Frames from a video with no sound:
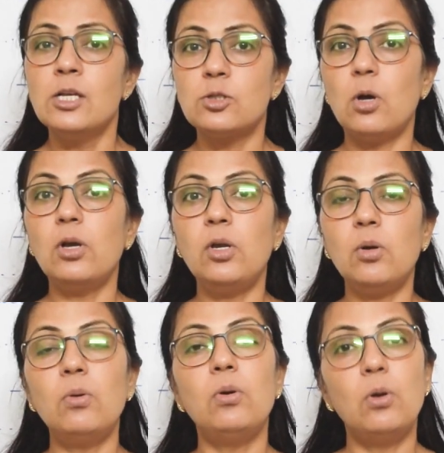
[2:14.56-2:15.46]
So
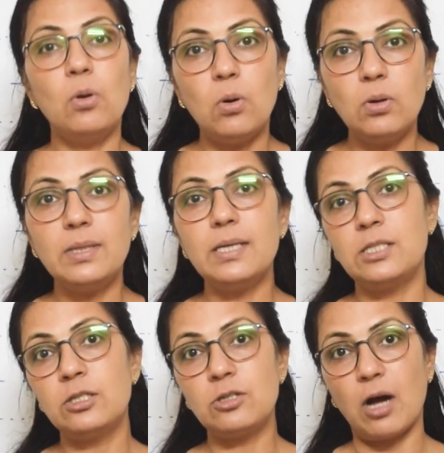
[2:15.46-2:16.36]
you know
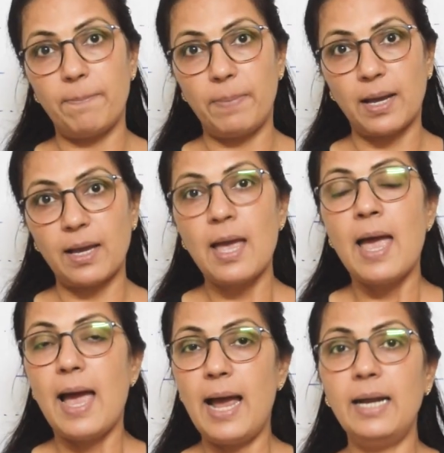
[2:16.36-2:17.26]
this topic.
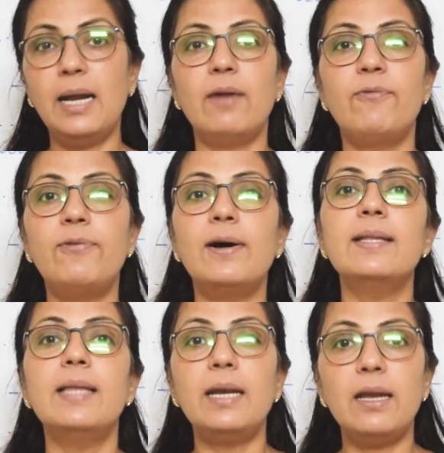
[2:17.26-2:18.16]
And
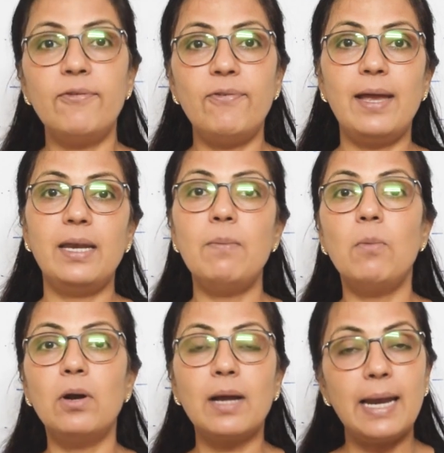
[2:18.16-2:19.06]
further, if any
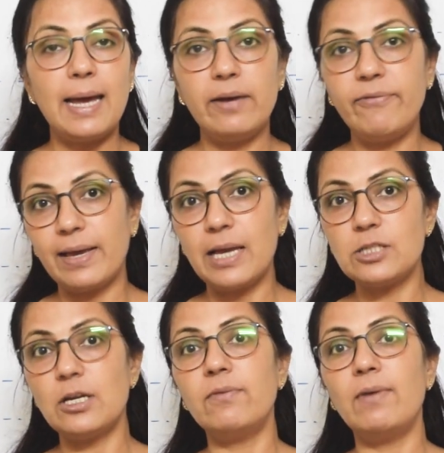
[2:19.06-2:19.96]
more
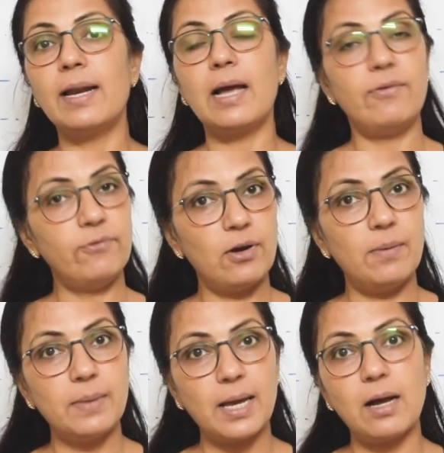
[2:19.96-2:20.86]
clarification will come
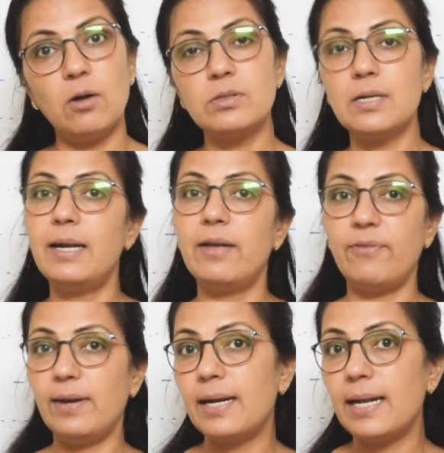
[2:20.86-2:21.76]
from the council,
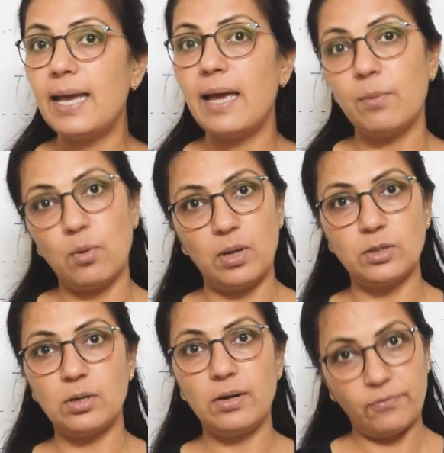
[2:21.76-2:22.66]
definitely I am going
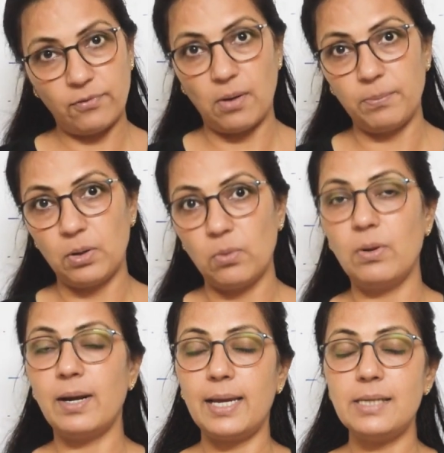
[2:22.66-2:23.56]
to inform you,
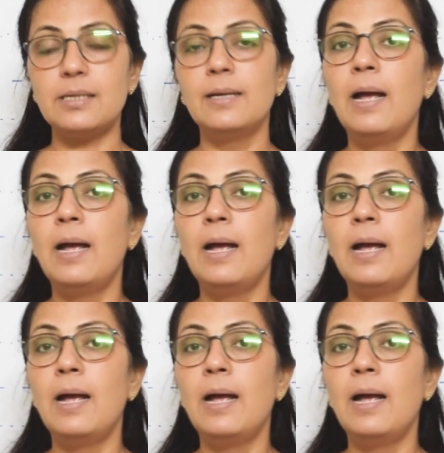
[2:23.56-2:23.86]
right?